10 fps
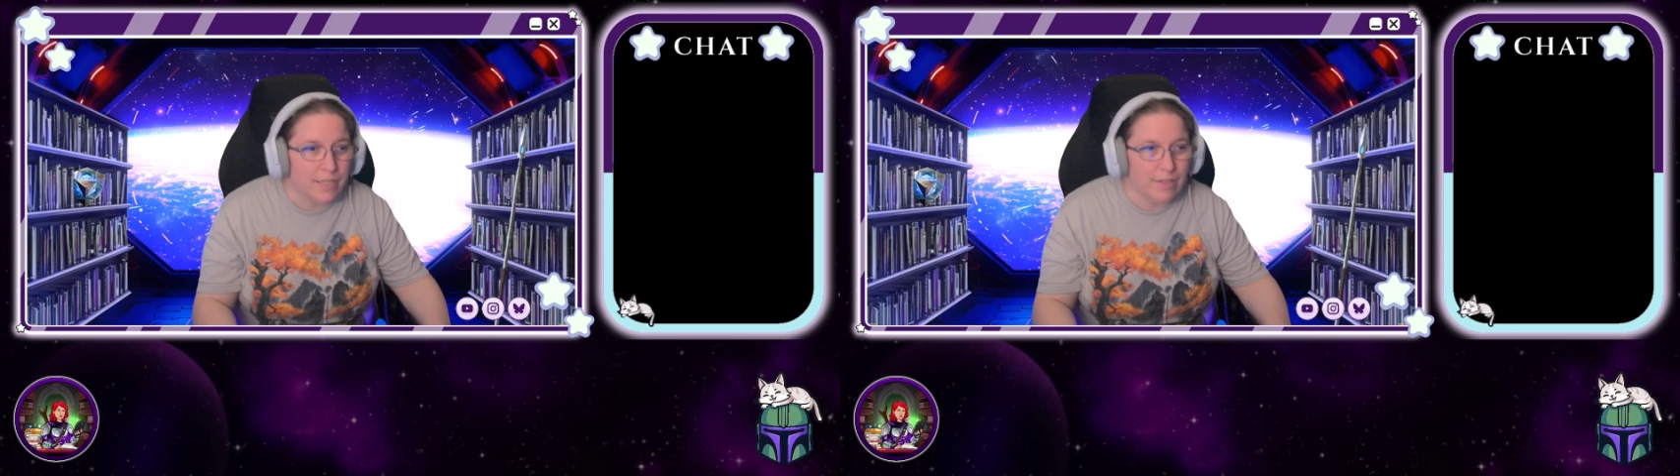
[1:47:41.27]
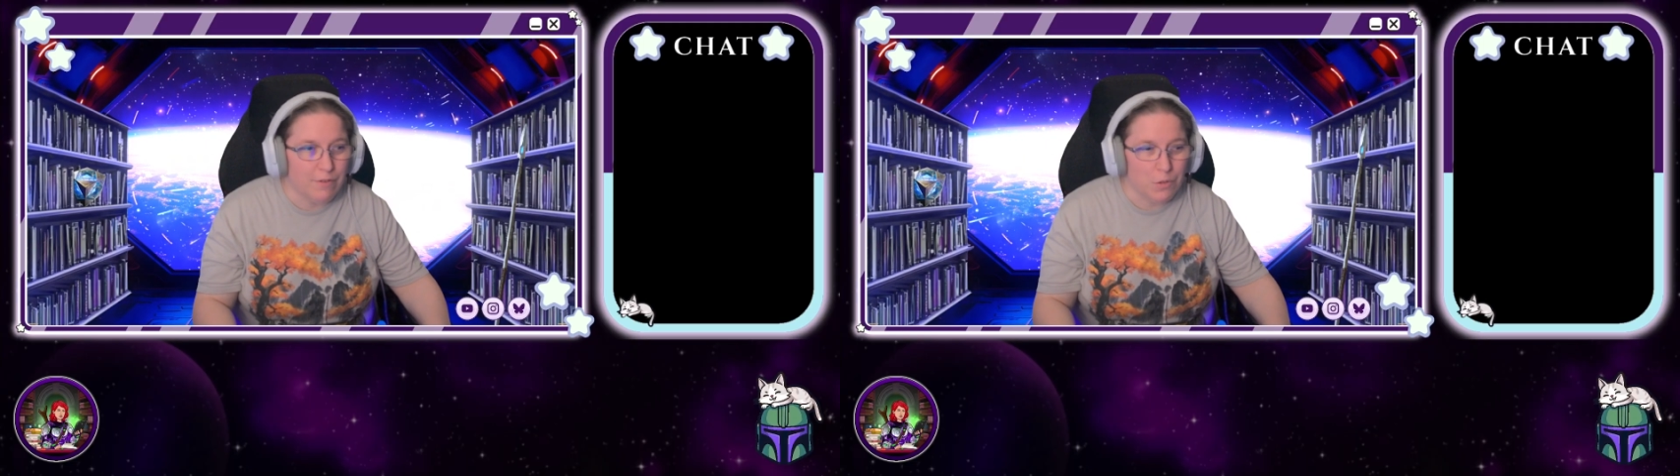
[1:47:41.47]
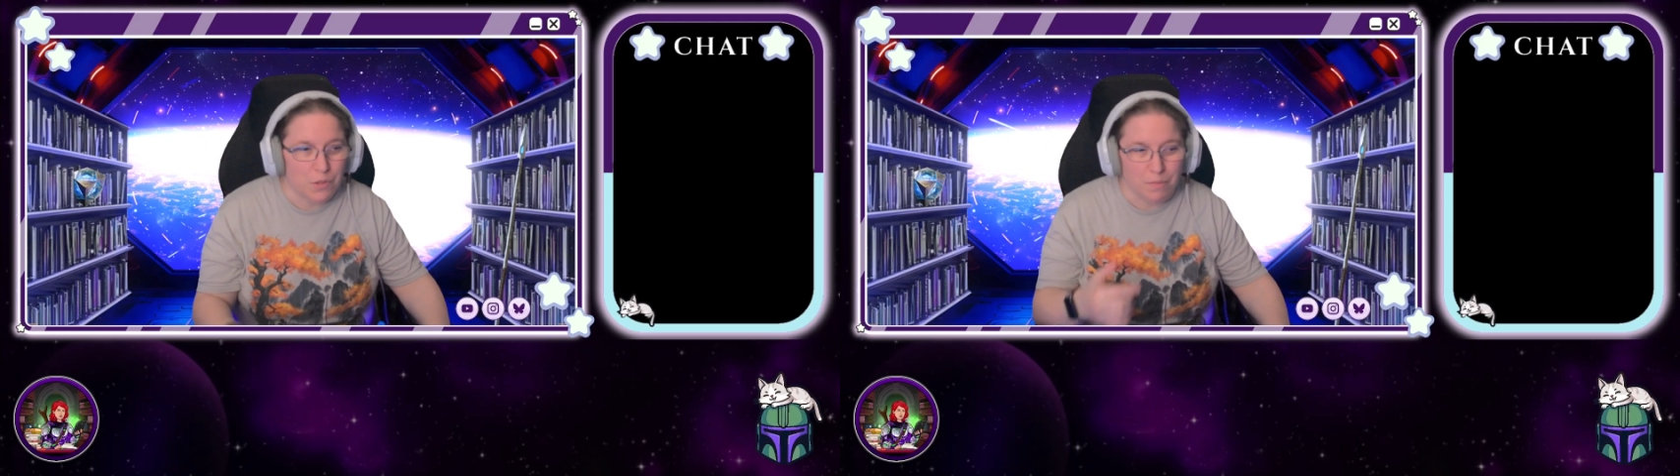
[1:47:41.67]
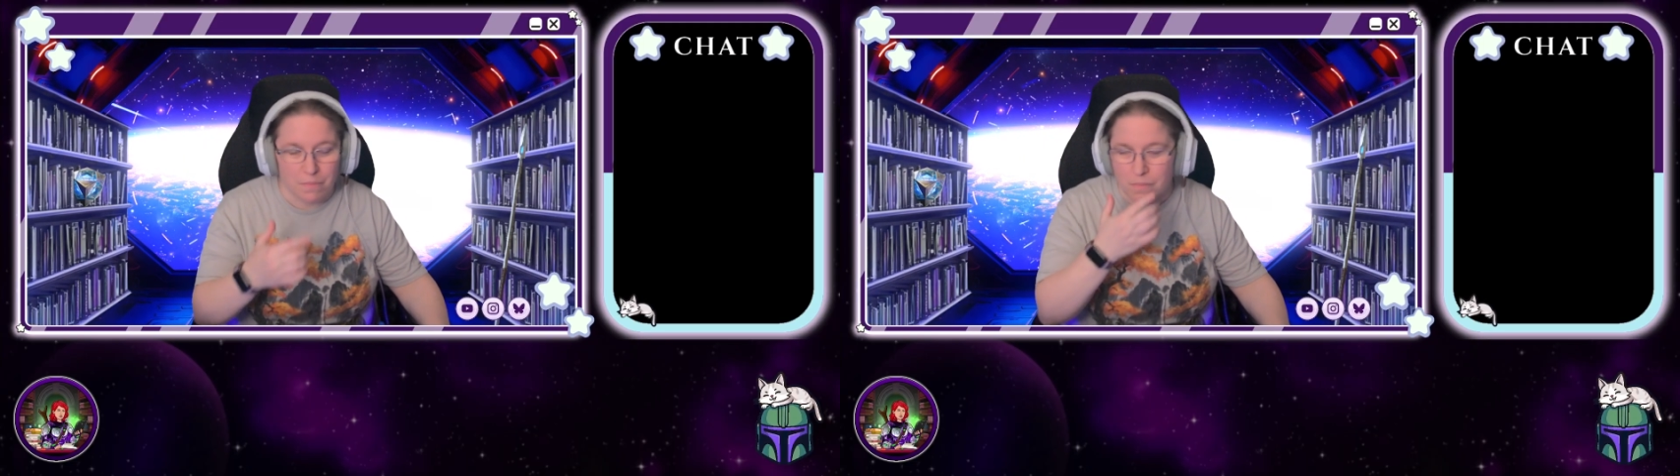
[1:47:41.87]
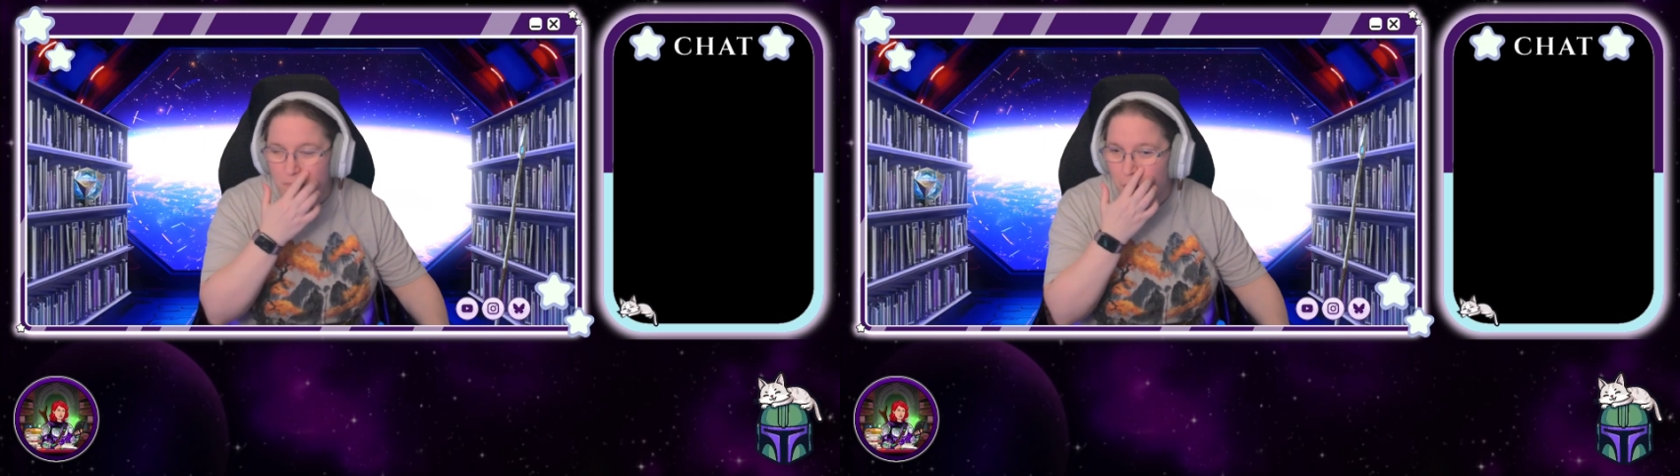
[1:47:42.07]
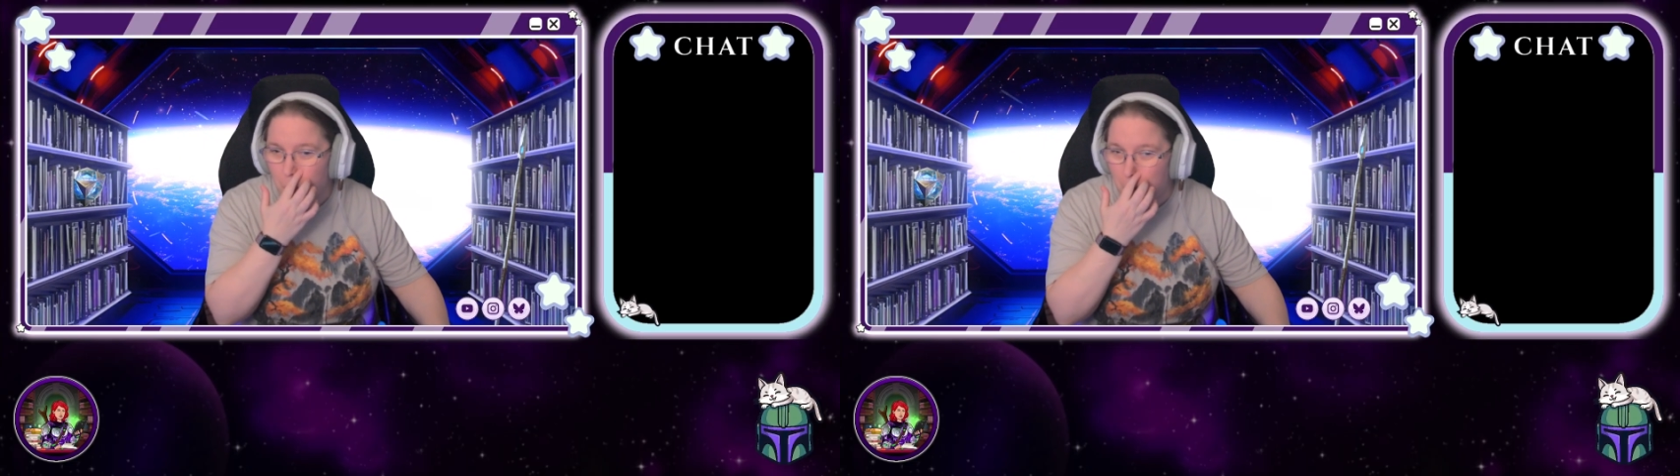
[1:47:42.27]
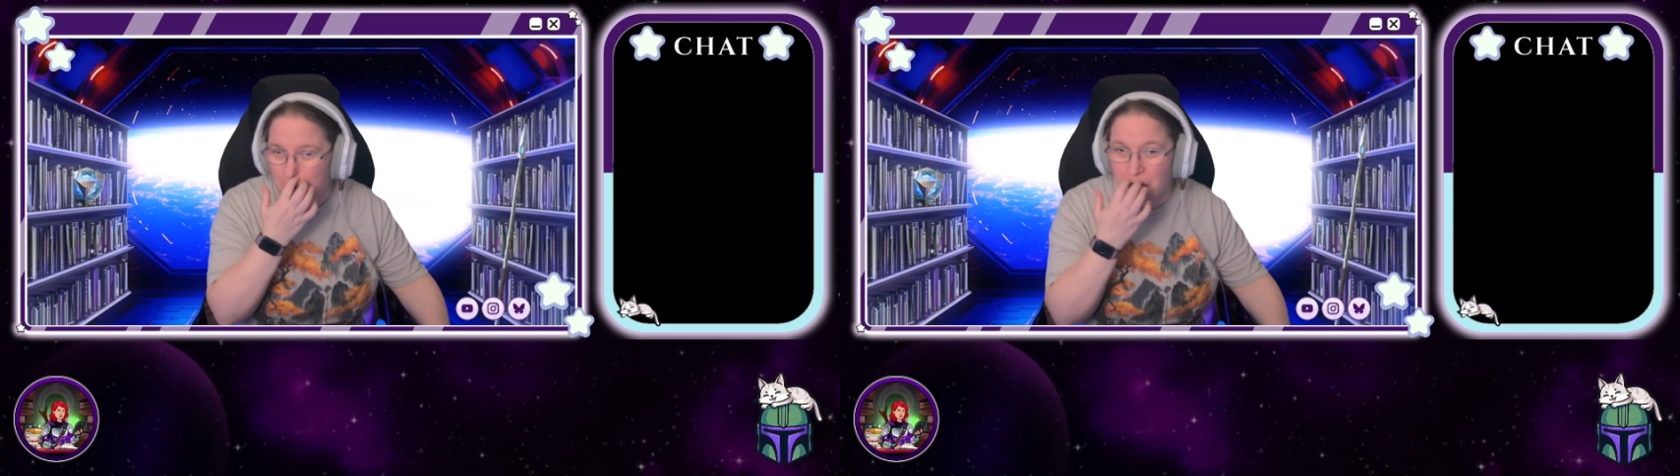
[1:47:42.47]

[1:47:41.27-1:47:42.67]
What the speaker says: give you some homework.